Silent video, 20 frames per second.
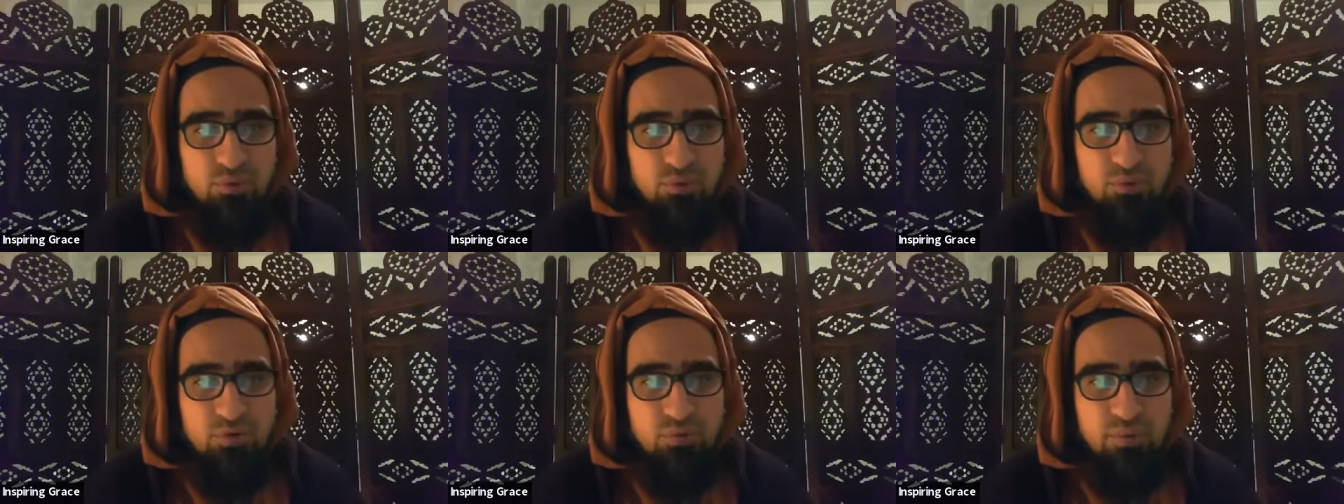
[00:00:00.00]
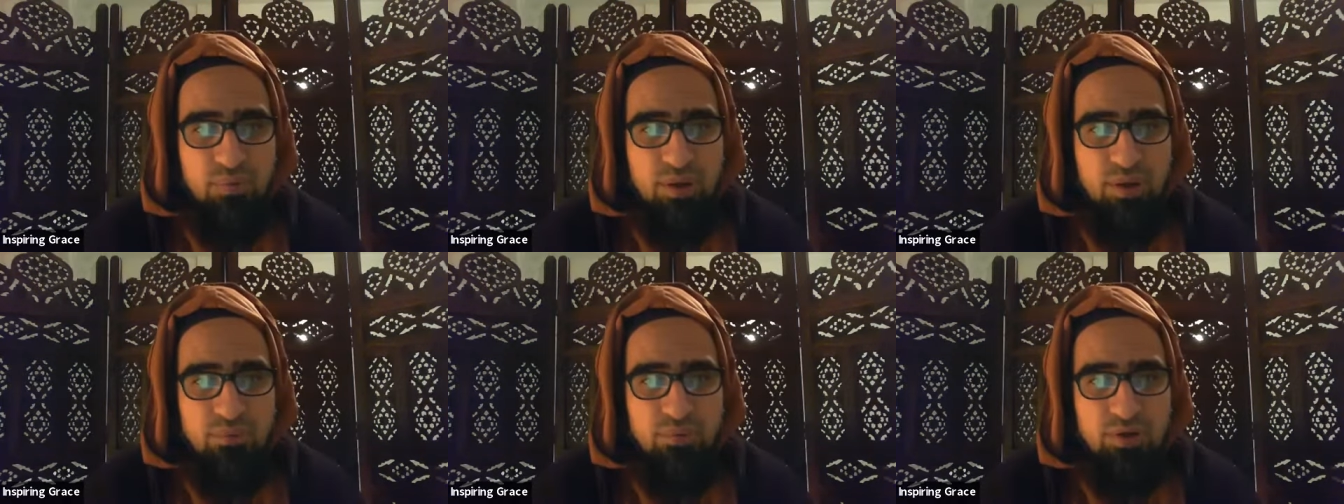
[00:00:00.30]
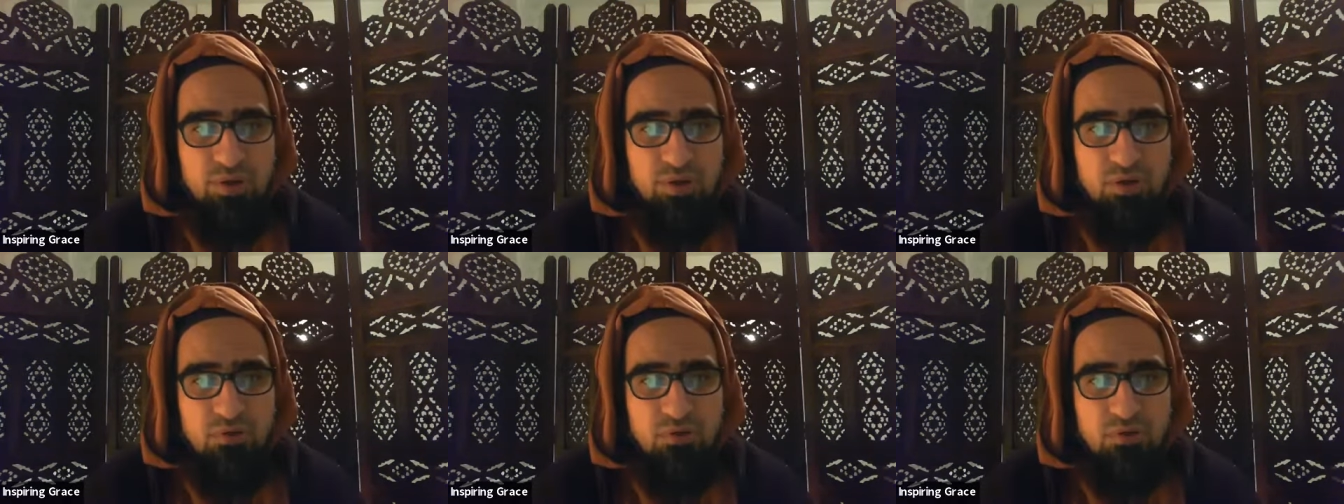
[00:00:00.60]
We're
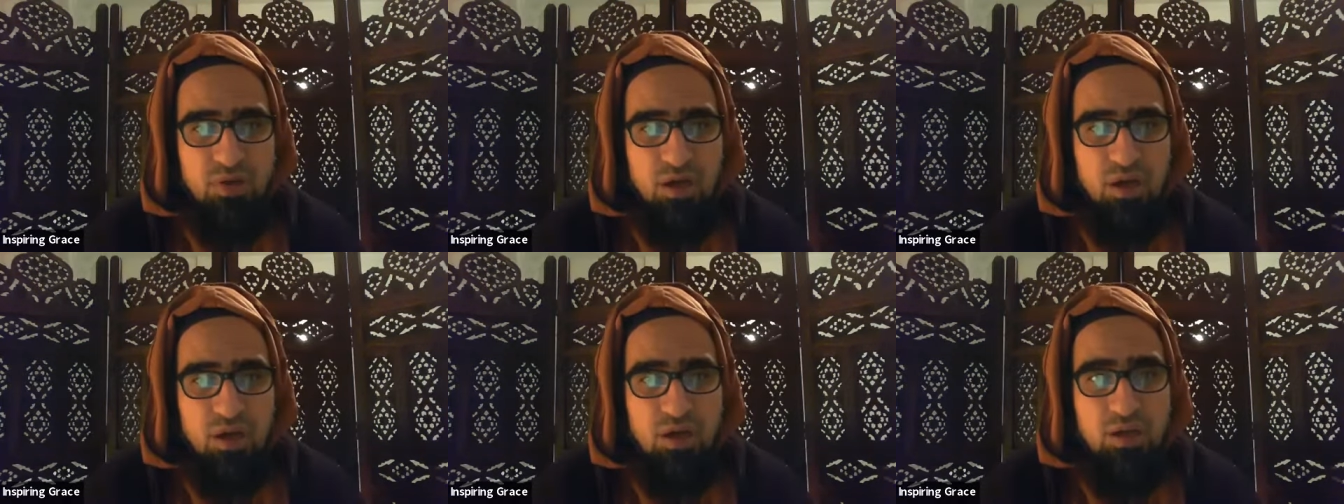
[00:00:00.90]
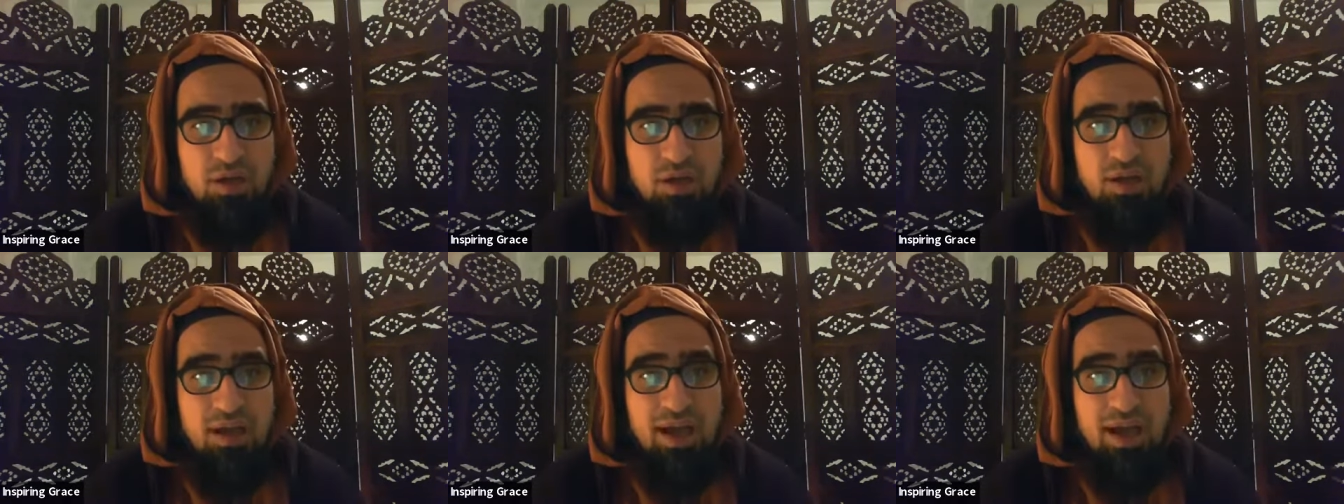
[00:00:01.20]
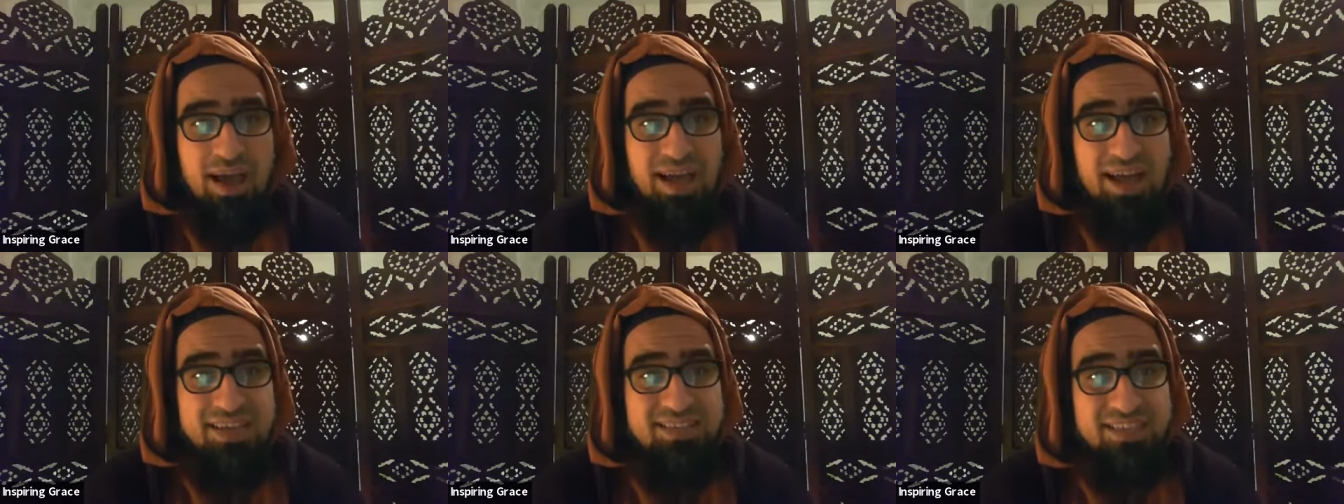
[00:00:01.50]
remembering Allah
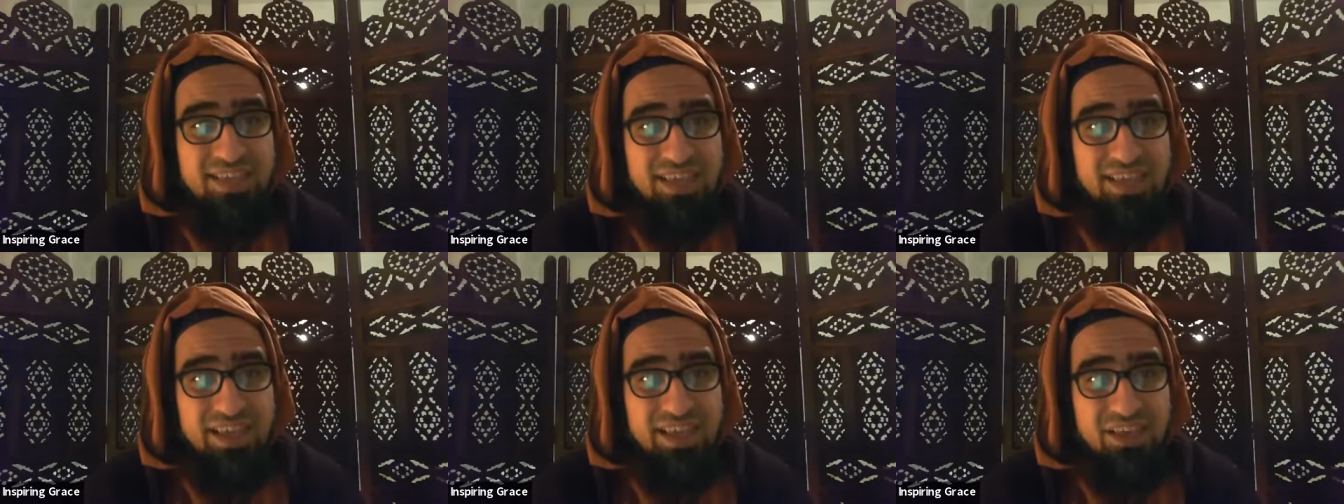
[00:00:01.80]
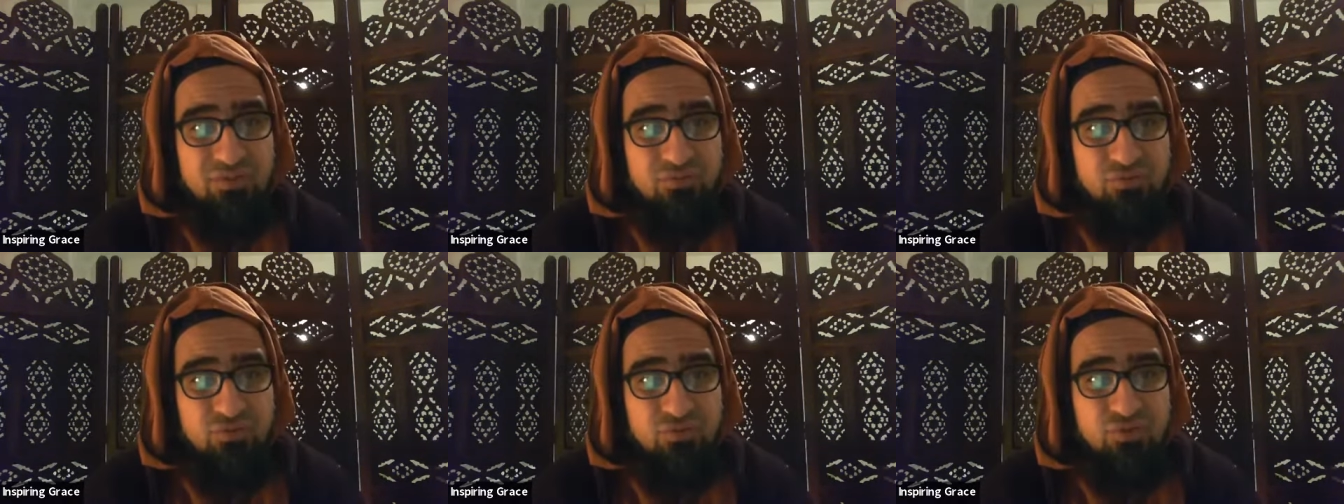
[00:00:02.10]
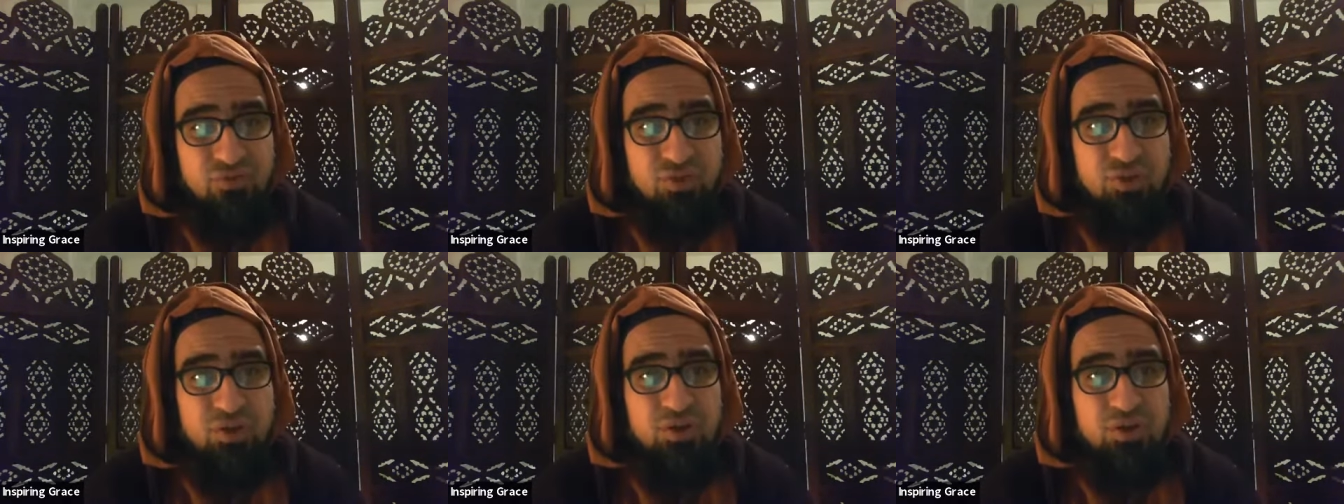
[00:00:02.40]
as if